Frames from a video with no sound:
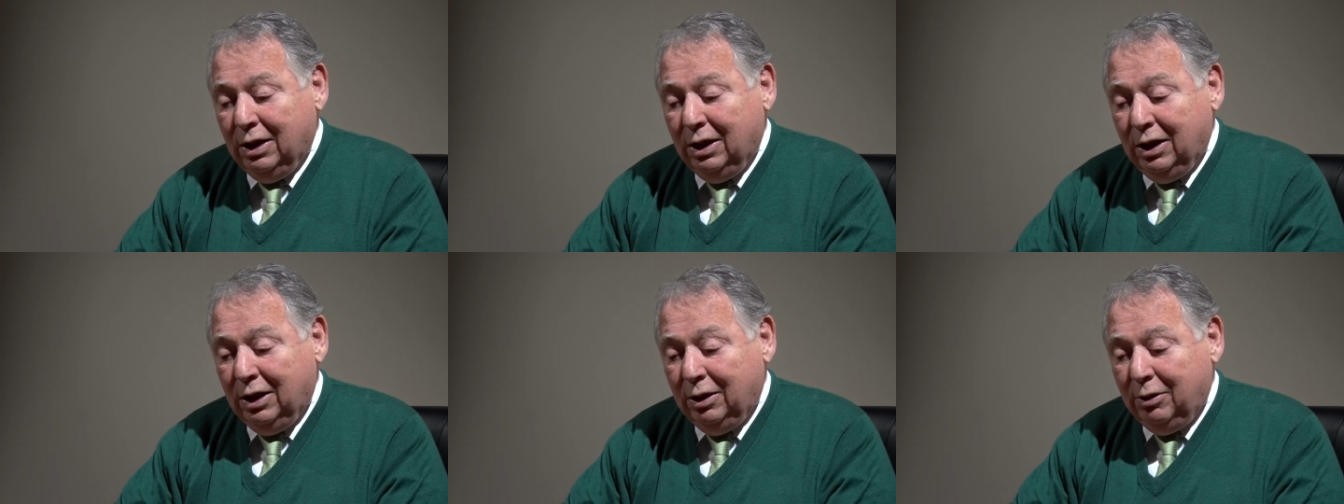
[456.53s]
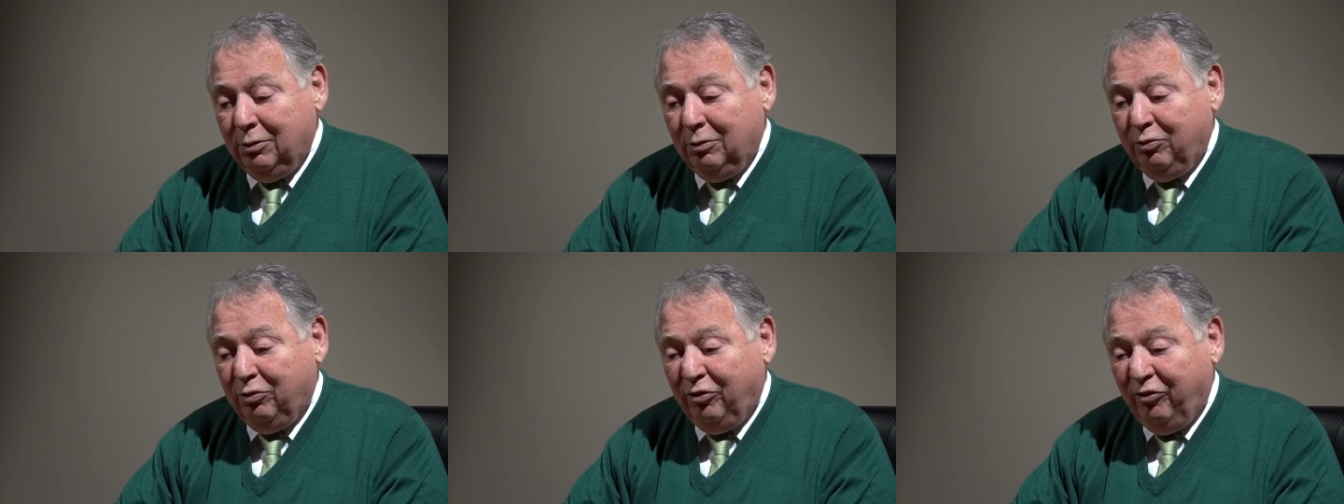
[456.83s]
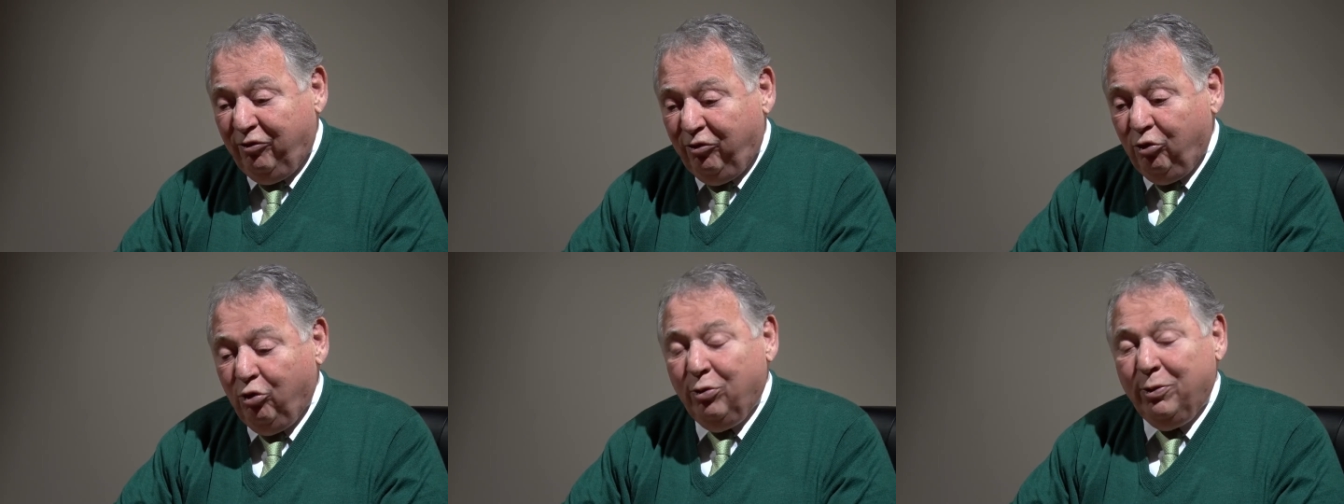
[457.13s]
in
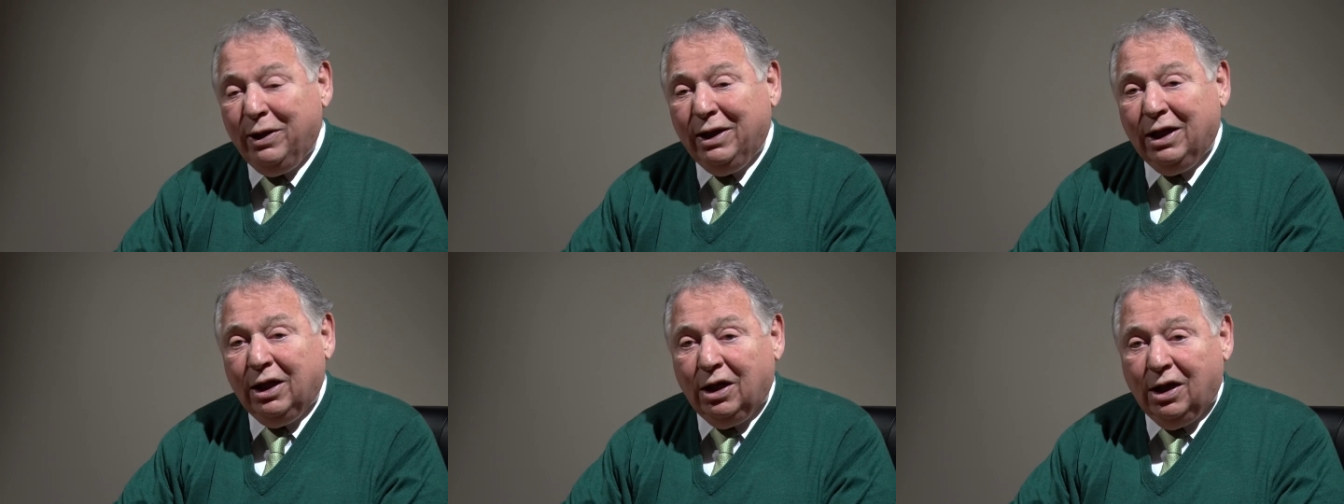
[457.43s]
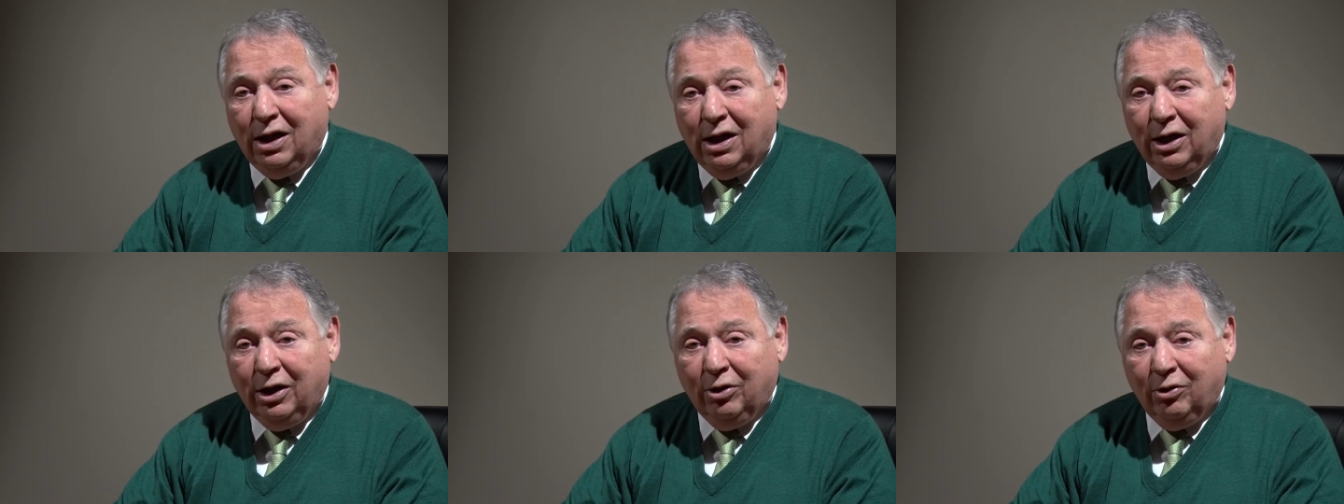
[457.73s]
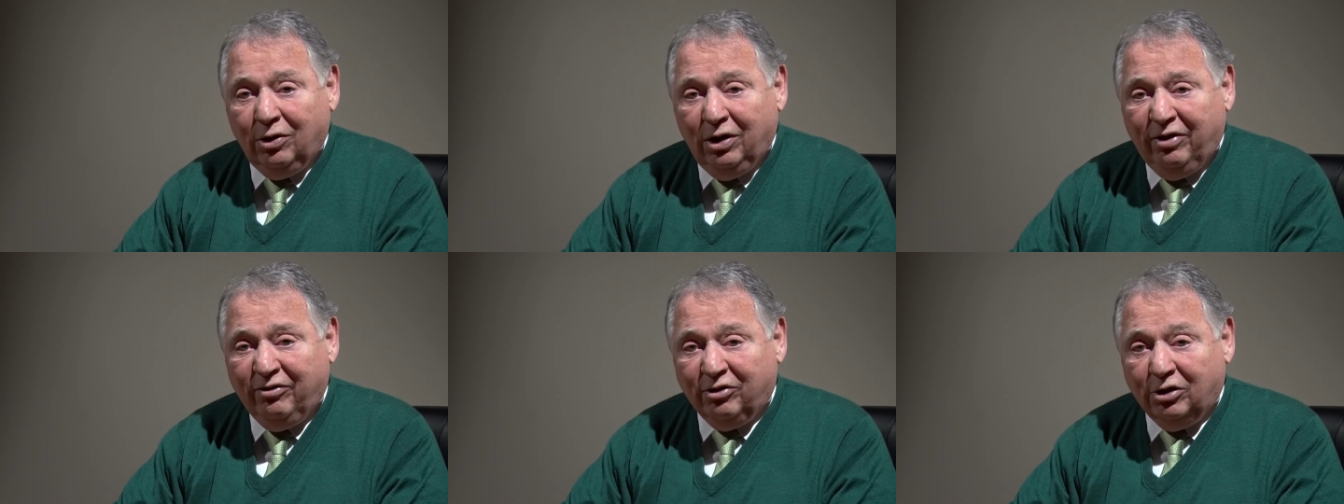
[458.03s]
performing at a higher
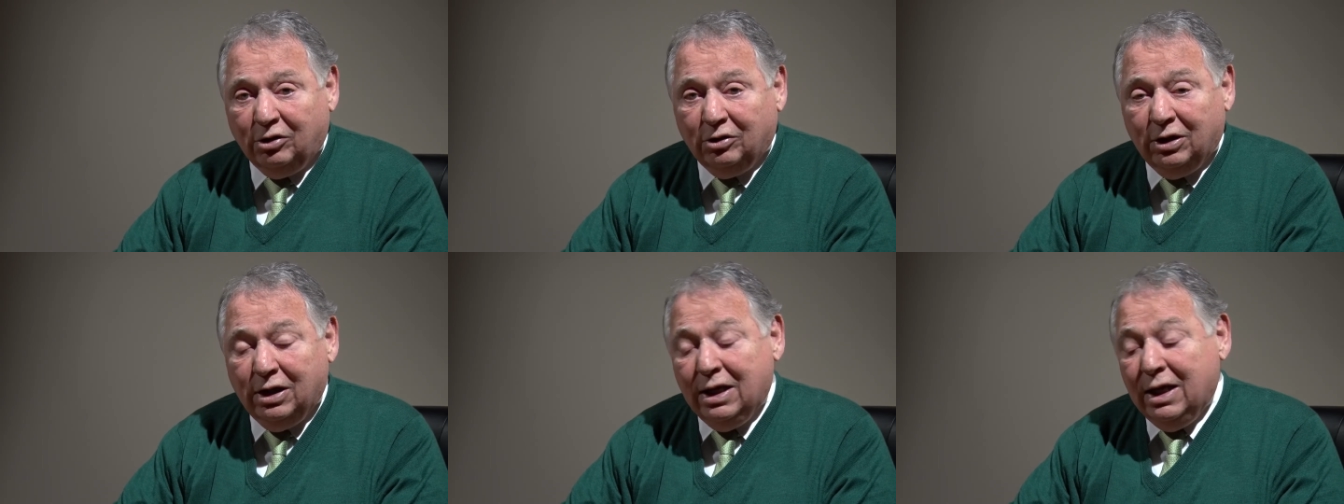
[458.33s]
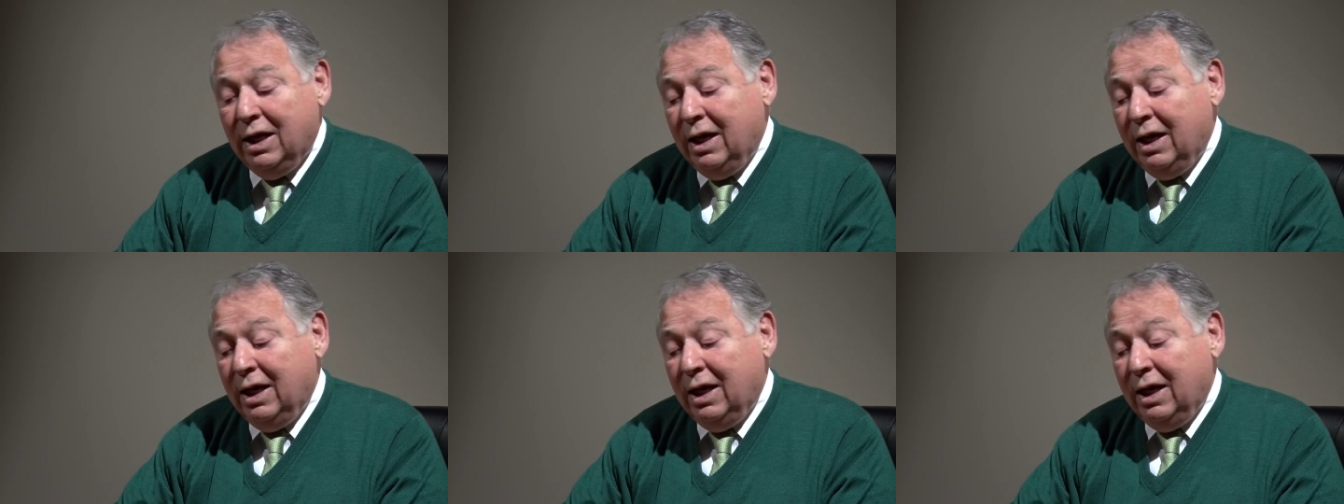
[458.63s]
level.